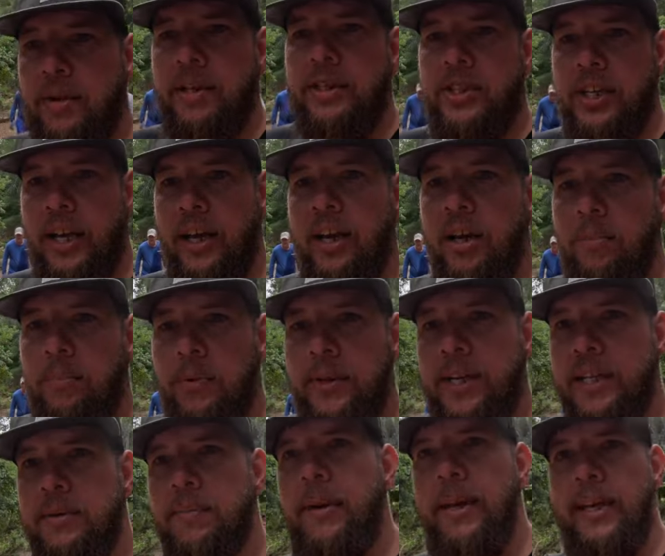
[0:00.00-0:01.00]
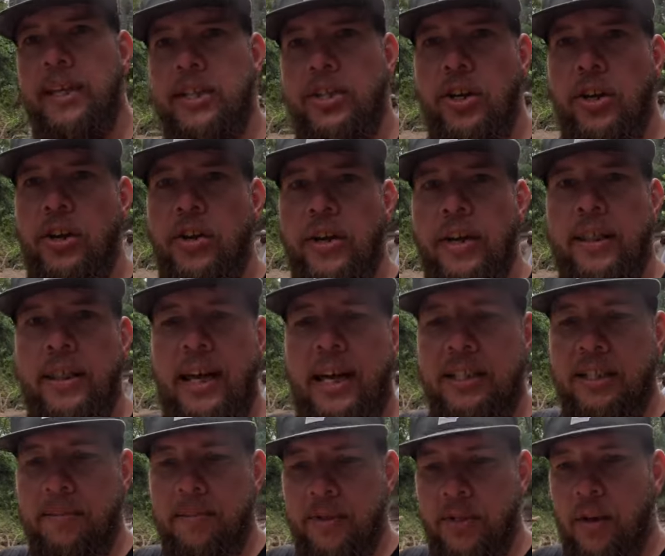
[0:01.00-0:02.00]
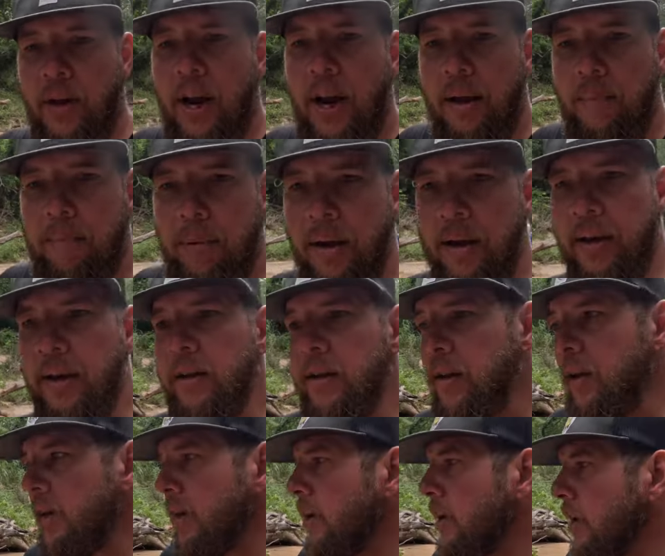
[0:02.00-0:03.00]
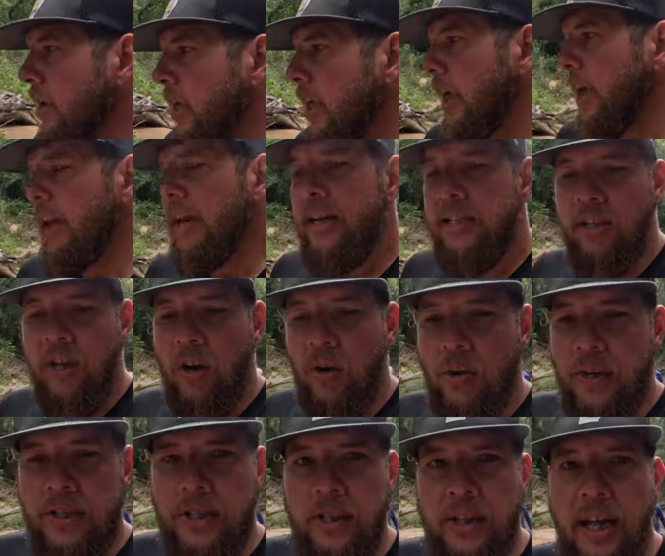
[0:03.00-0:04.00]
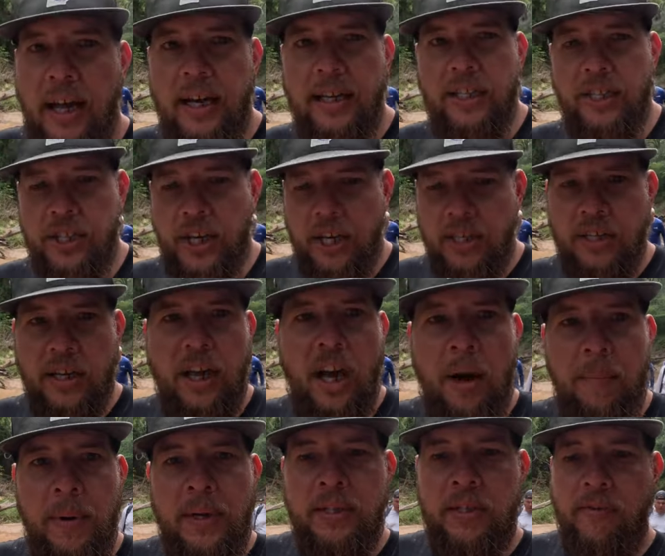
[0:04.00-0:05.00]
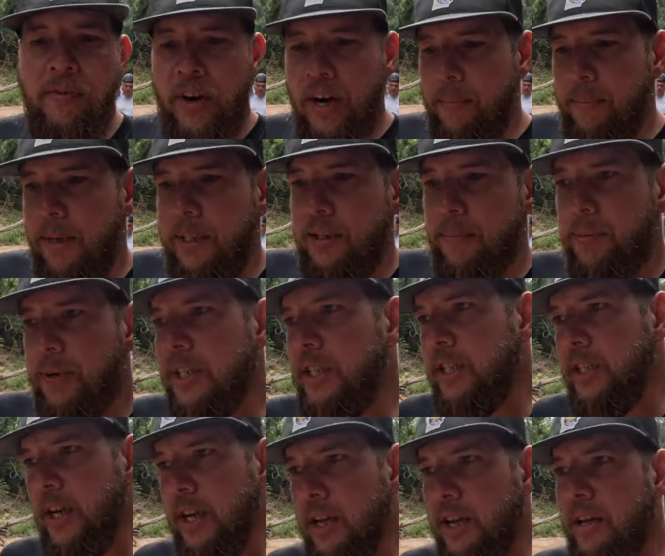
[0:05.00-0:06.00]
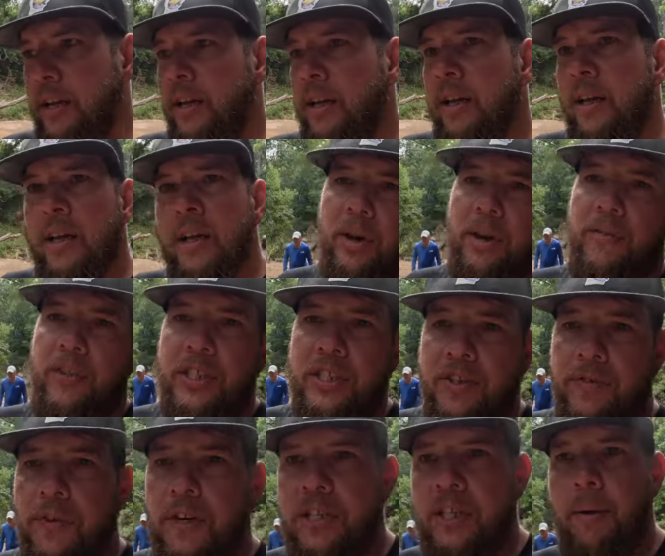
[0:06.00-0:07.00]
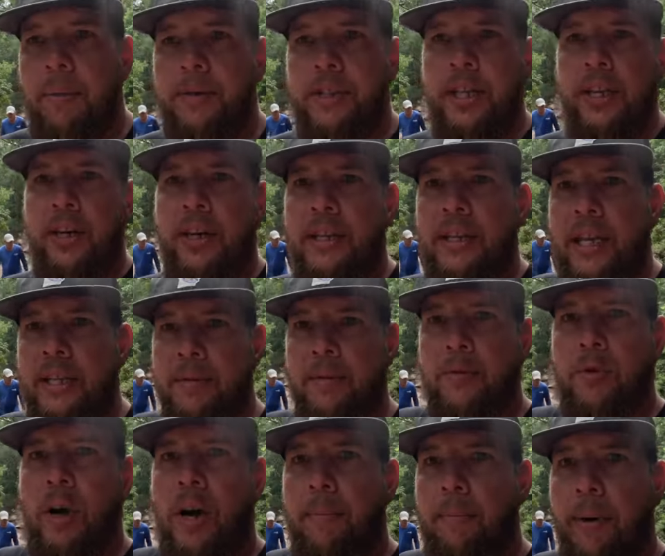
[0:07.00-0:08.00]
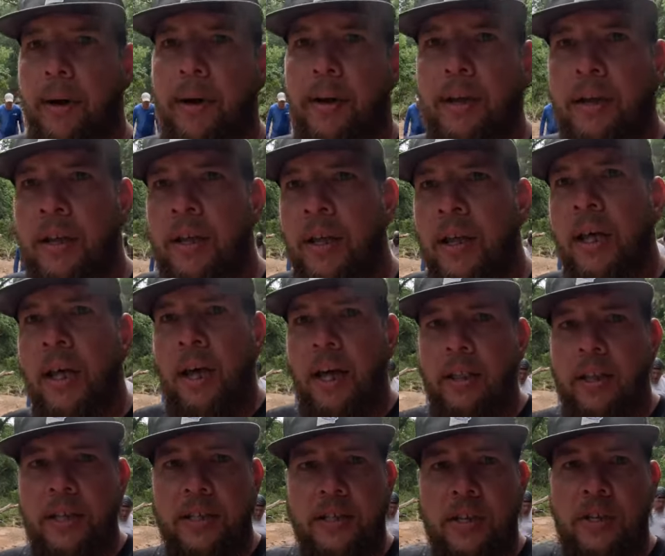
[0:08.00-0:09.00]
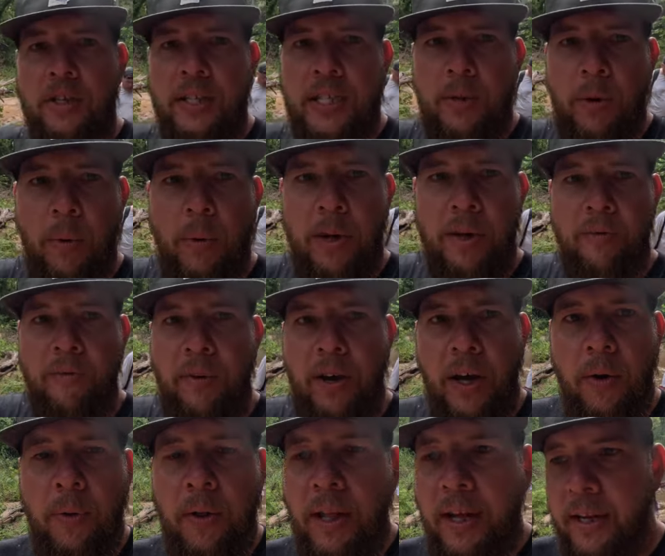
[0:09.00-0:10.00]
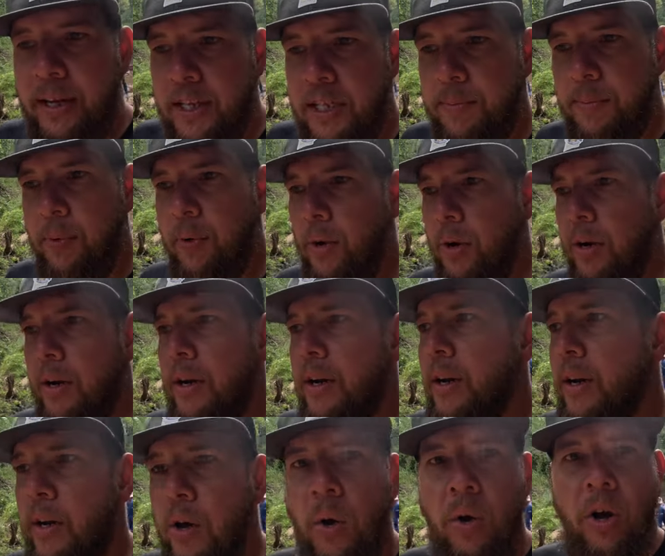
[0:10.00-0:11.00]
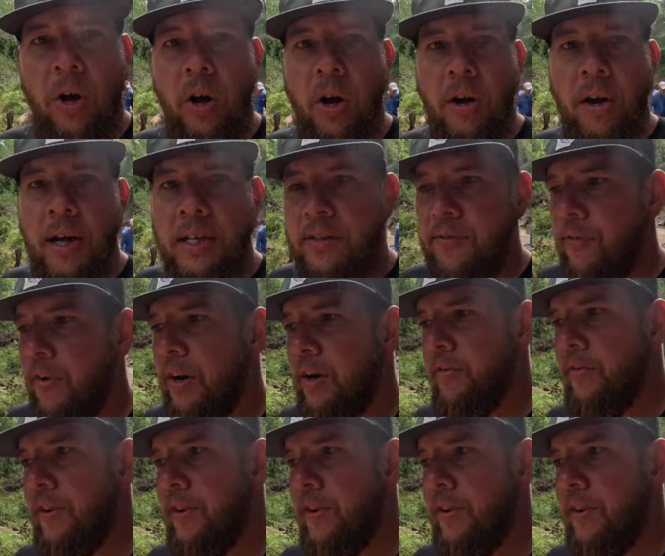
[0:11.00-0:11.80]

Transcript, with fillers: to the channel, please make sure you hit that subscribe button. And as always, your likes, shares, and comments are very much appreciated. But if this is your first time on the channel, hit that subscribe button and let's go see what we can find. We like exploring and going on all kinds of fun